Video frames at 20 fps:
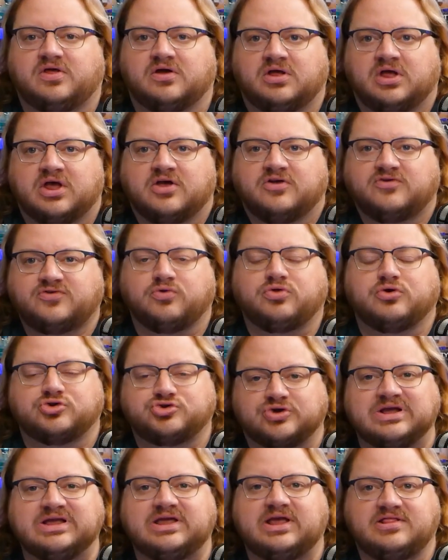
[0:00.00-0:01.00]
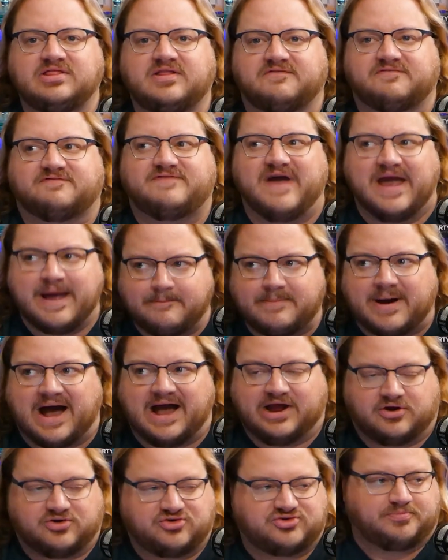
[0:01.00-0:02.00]
Th- so they're drinking the
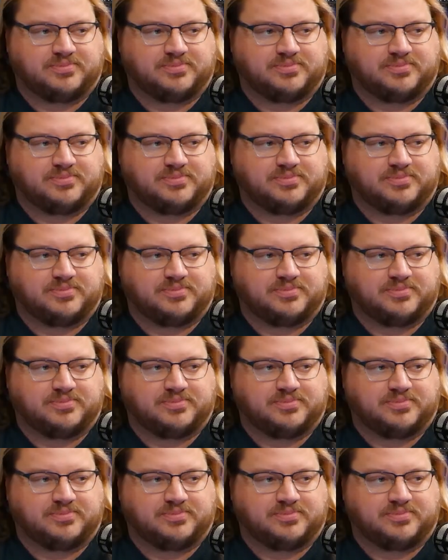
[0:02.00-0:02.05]
vampire's